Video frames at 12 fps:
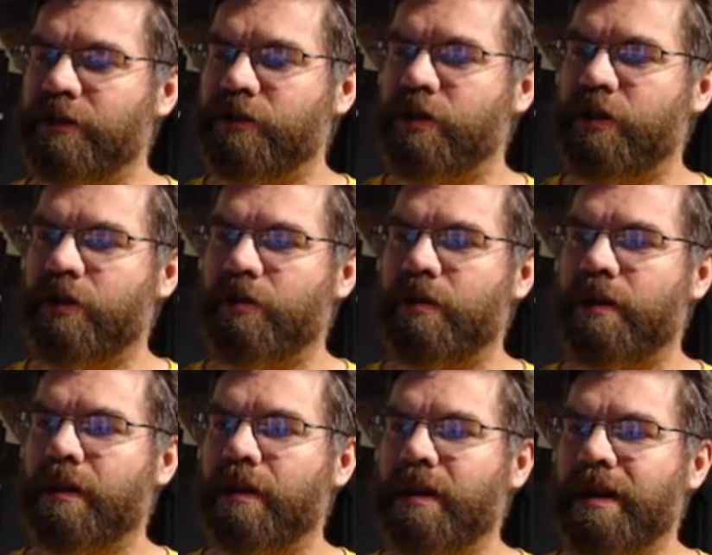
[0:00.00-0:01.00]
you,
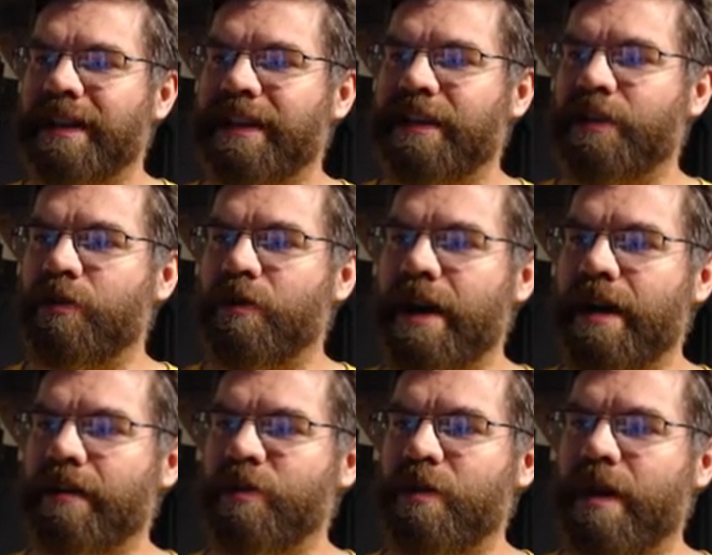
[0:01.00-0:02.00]
You
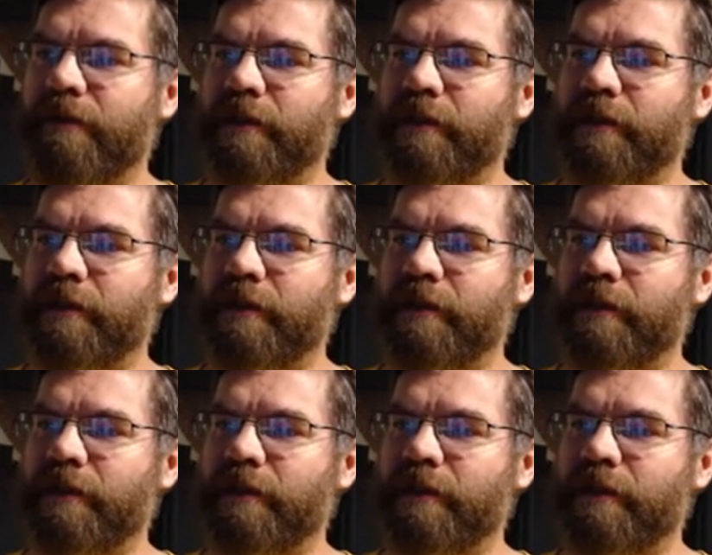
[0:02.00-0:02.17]
have a